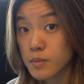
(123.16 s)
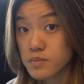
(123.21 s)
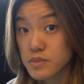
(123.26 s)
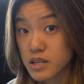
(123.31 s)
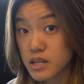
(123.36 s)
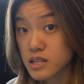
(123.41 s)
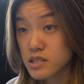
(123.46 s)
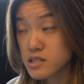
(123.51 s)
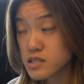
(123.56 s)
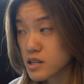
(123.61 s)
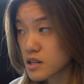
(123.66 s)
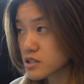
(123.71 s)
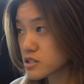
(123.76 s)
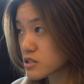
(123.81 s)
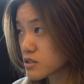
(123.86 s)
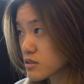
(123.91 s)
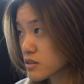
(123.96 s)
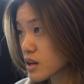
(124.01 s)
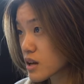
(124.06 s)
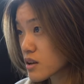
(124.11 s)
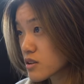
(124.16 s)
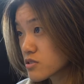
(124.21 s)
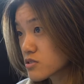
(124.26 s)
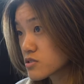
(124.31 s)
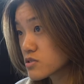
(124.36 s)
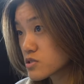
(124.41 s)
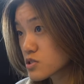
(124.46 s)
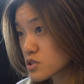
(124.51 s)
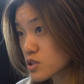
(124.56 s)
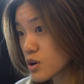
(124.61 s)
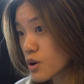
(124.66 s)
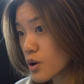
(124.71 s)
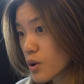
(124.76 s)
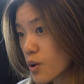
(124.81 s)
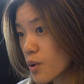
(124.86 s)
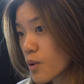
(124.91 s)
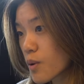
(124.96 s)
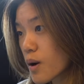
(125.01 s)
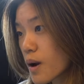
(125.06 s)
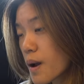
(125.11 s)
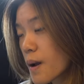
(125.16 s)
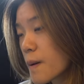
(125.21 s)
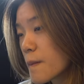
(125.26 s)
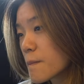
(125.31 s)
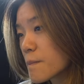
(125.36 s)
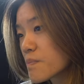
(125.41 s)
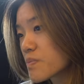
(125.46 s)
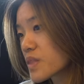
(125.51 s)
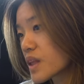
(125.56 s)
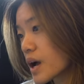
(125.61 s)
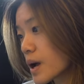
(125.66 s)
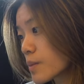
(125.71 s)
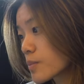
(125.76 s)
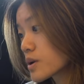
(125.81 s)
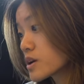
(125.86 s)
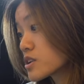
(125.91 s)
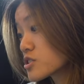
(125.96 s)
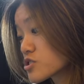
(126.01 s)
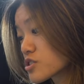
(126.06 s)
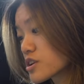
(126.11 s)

updates until then. So I'm gonna